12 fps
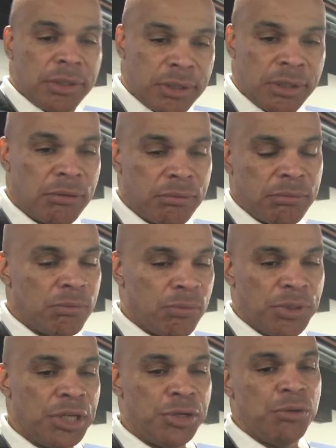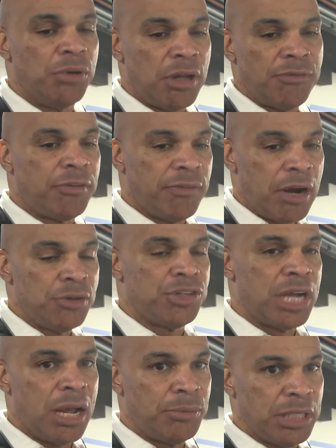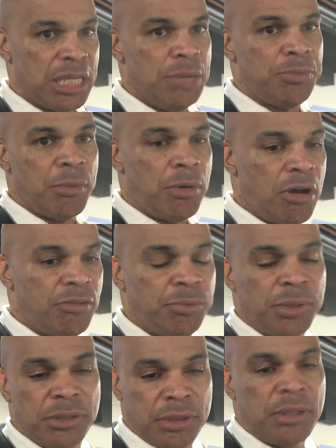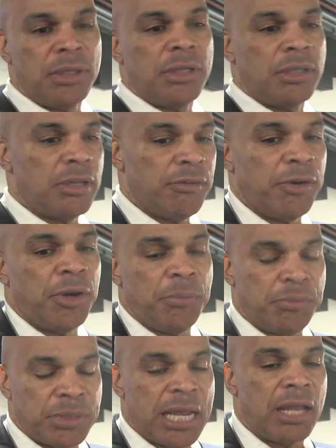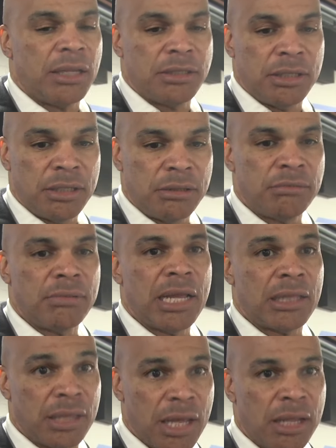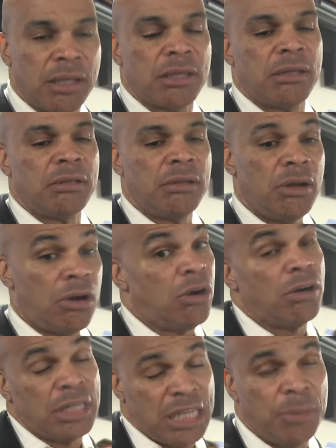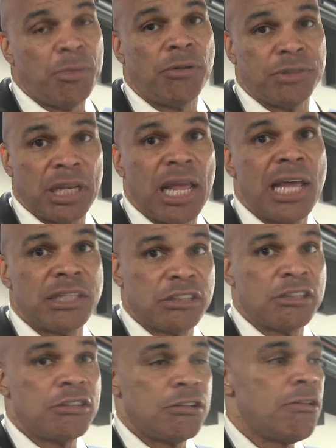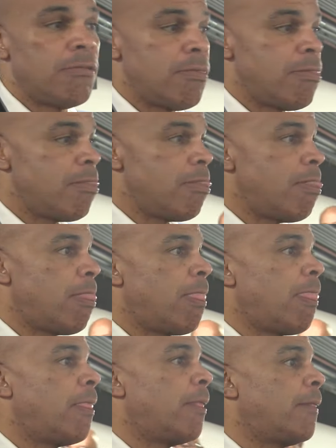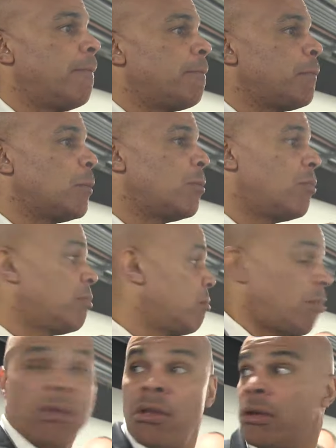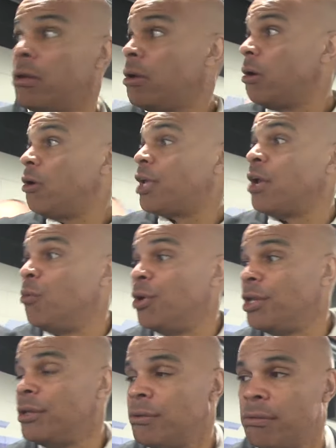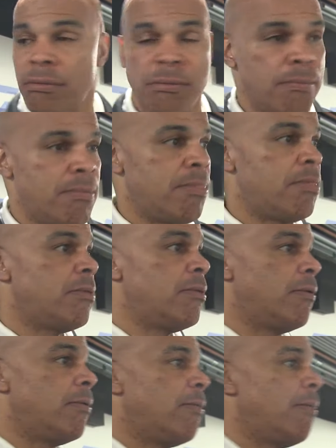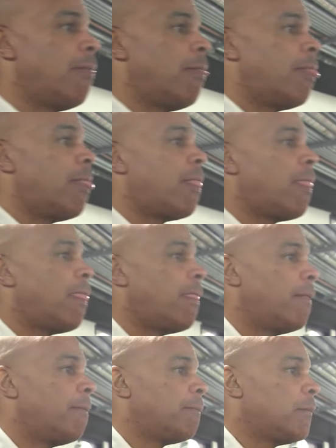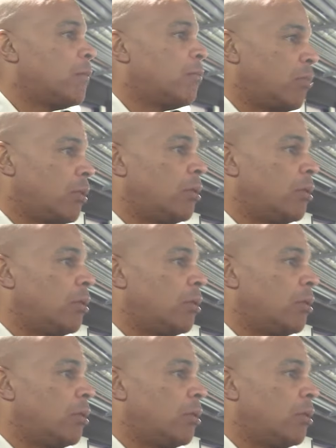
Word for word: you know, we didn't do enough of our job to keep them off, but they're very talented and athletic and hard to keep off the glass. You're walking too game fast, for, man. You're okay, Woody. too fast. Another good game for Malik. I guess